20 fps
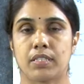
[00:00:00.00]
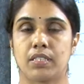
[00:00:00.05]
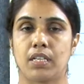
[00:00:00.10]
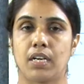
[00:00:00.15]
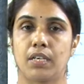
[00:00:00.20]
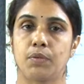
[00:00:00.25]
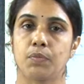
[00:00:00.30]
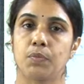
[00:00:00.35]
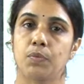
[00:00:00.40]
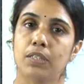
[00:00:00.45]

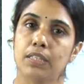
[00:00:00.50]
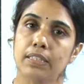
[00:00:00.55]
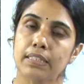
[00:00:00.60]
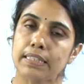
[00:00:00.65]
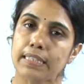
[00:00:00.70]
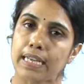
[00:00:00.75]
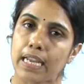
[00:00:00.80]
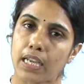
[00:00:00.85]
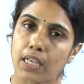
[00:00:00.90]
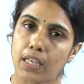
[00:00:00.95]
that were
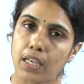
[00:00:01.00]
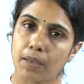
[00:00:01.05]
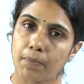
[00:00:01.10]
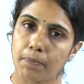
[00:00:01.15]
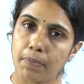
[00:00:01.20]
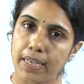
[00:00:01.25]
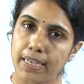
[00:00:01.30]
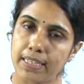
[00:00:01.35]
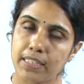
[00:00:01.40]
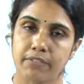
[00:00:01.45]
taking
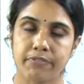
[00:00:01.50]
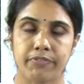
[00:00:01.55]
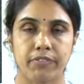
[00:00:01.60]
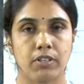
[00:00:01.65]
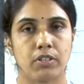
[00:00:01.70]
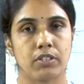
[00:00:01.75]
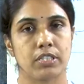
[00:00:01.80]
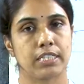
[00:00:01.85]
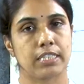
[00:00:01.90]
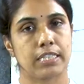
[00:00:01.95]
place
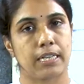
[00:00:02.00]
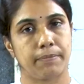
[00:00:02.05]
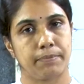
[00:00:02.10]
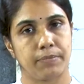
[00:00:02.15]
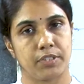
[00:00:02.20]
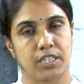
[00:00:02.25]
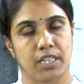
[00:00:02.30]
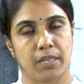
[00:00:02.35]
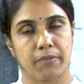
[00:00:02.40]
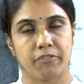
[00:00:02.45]
for some
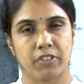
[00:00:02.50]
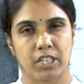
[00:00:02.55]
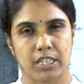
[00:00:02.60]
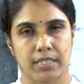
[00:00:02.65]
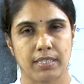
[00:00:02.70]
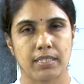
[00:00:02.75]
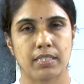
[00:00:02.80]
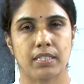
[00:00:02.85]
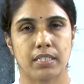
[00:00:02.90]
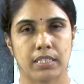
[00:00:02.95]
time, for a
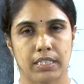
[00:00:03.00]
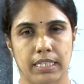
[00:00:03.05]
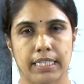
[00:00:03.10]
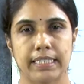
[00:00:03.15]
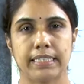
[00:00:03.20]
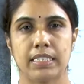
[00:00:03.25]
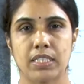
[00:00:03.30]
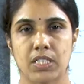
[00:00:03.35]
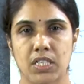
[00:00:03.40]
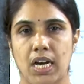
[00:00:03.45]

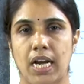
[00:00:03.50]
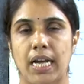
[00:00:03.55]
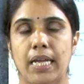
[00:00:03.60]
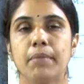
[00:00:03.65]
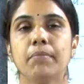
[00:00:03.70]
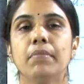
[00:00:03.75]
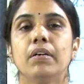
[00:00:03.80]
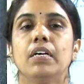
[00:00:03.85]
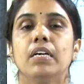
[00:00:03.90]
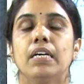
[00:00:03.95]
certain time